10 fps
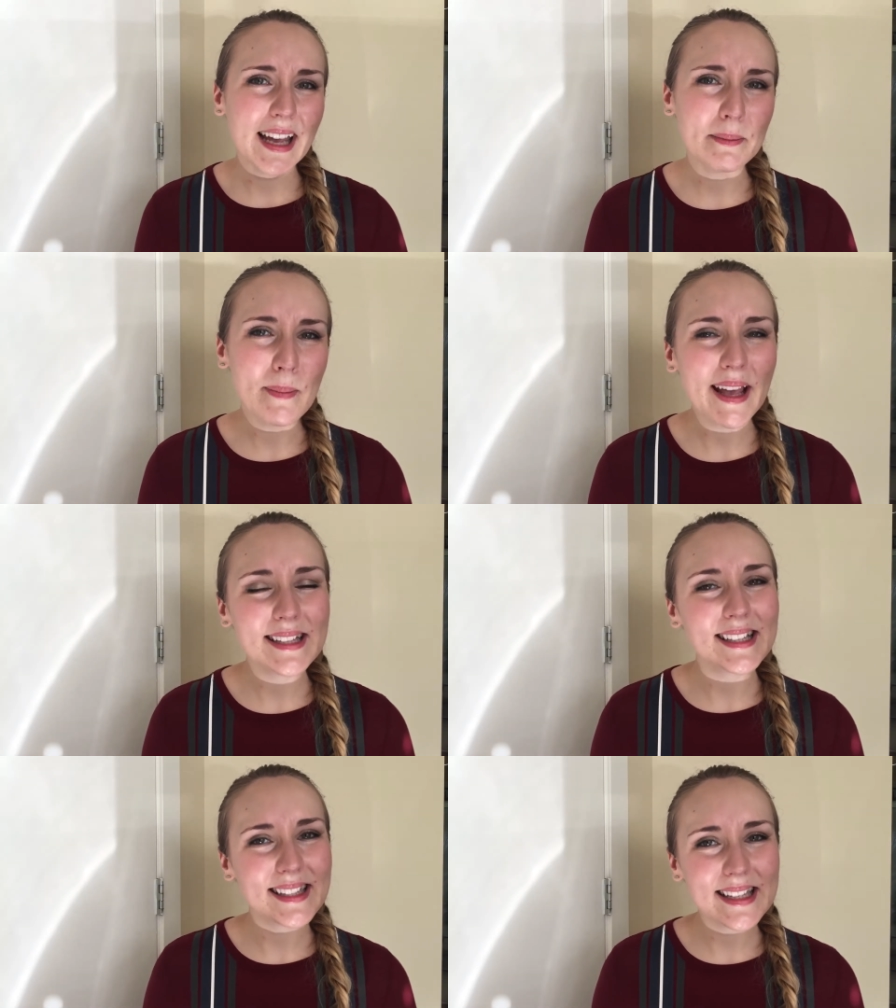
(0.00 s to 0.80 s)
it
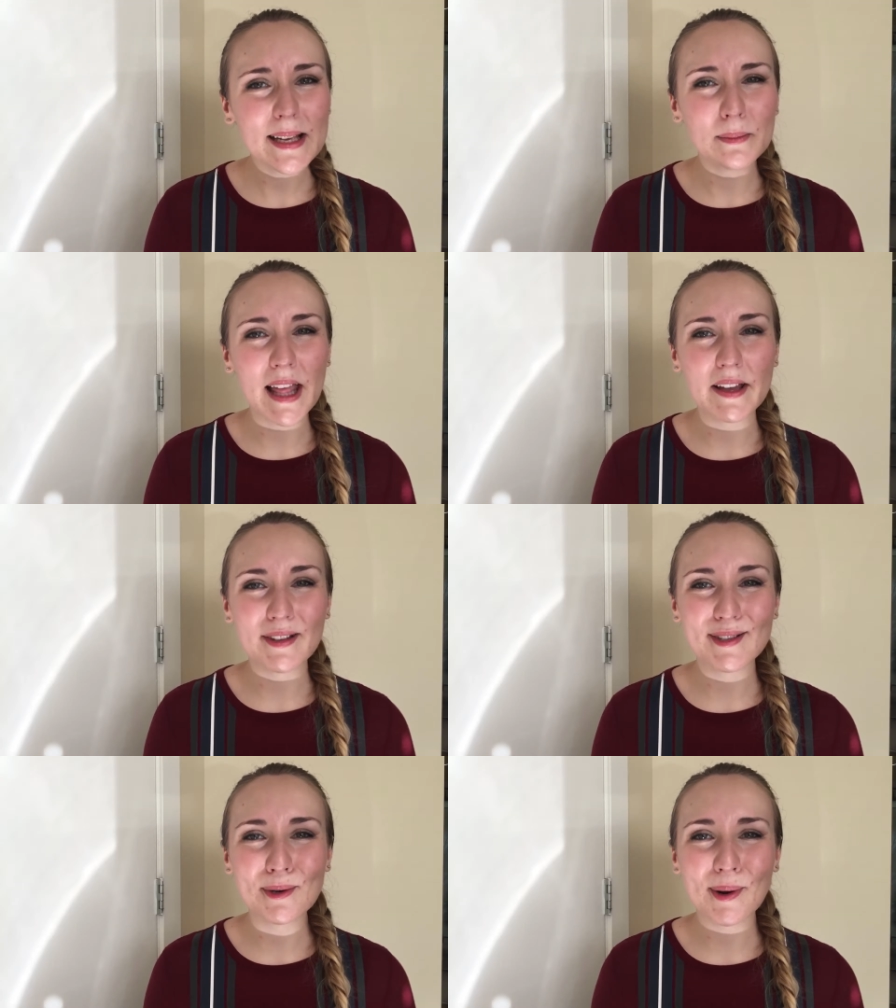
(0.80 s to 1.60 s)
makes it seem like
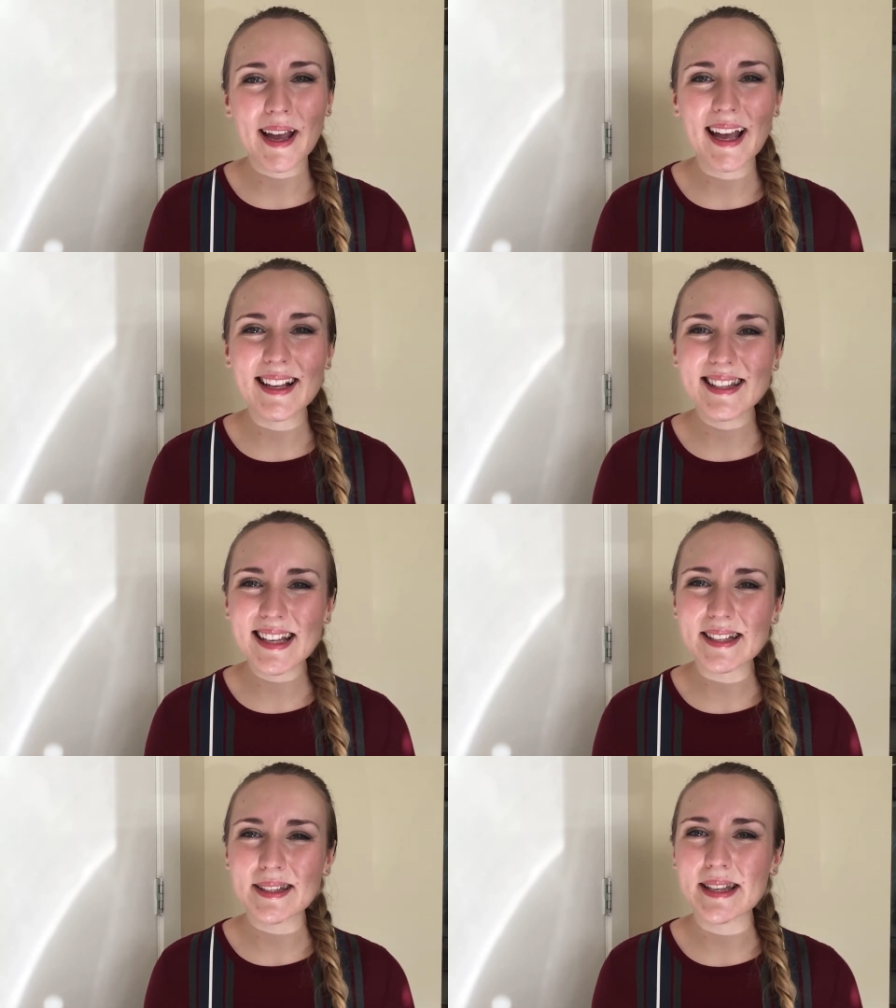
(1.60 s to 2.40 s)
the story
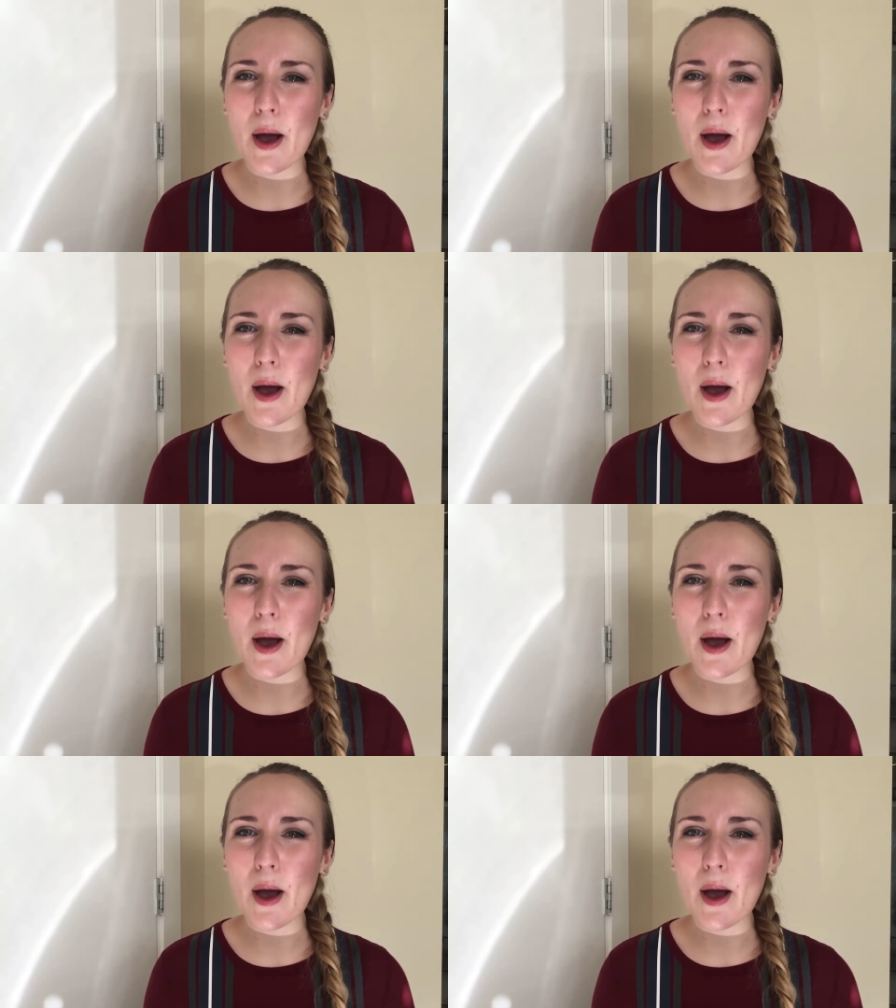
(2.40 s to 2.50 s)
exists